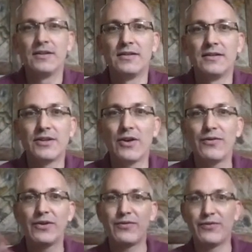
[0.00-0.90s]
So for
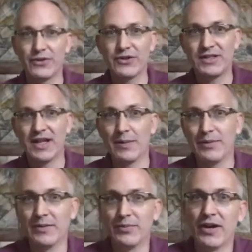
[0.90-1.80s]
the first step
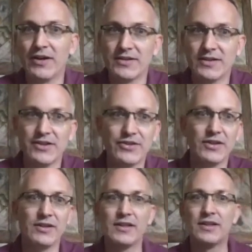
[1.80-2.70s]
in
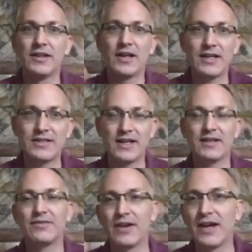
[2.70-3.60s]
prioritization,
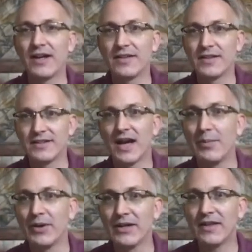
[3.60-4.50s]
identify the
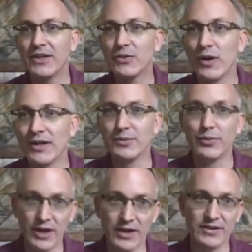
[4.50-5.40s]
topic that you want to
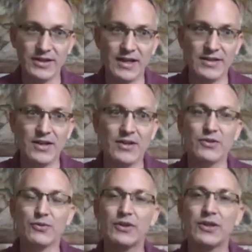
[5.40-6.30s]
prioritize. So
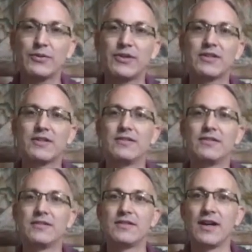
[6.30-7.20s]
really we're just
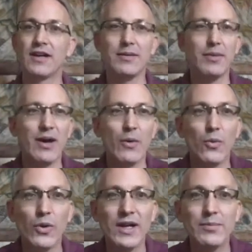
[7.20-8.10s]
talking about
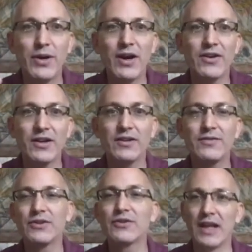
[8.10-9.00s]
what part of
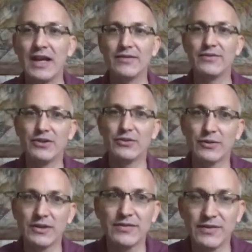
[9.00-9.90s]
your life do you
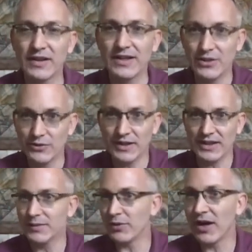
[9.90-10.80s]
really feel like you need
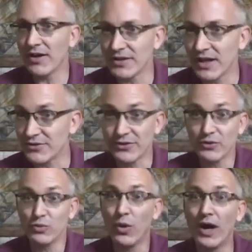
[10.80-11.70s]
to prioritize, or do
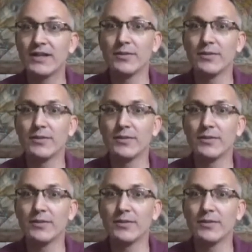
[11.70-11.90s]
you want to